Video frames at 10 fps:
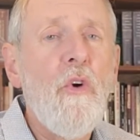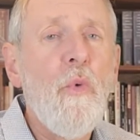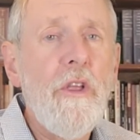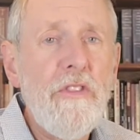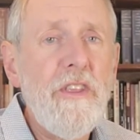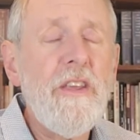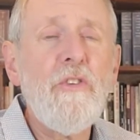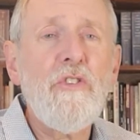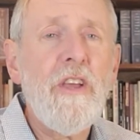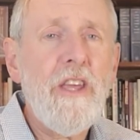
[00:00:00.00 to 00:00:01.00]
when
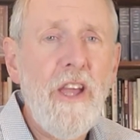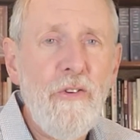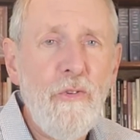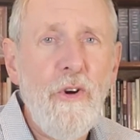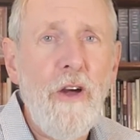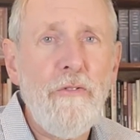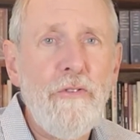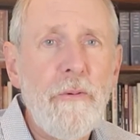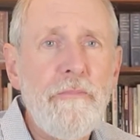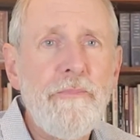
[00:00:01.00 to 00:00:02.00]
things get
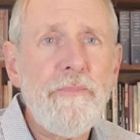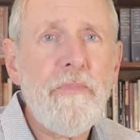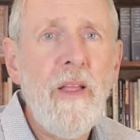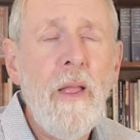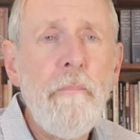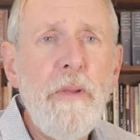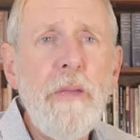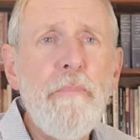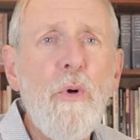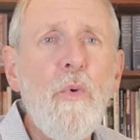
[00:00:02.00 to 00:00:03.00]
rough.
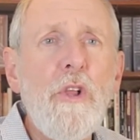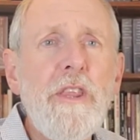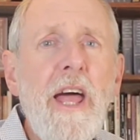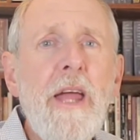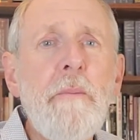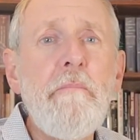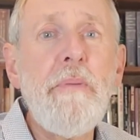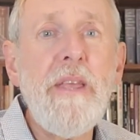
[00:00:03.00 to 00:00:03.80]
People will not